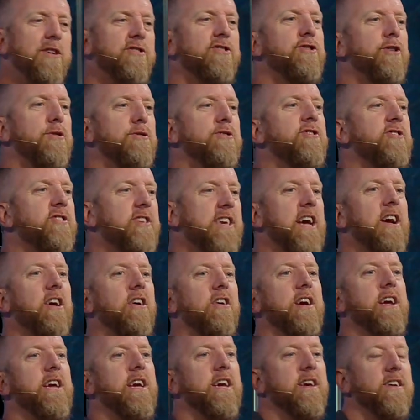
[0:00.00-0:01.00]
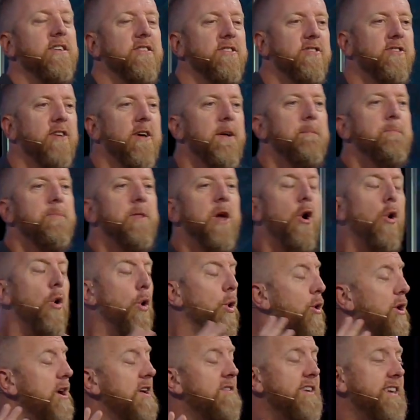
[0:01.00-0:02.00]
so scary is,
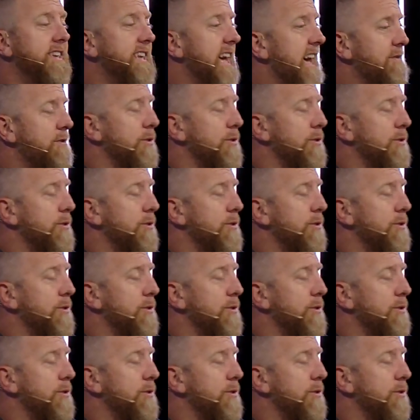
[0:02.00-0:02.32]
or even David,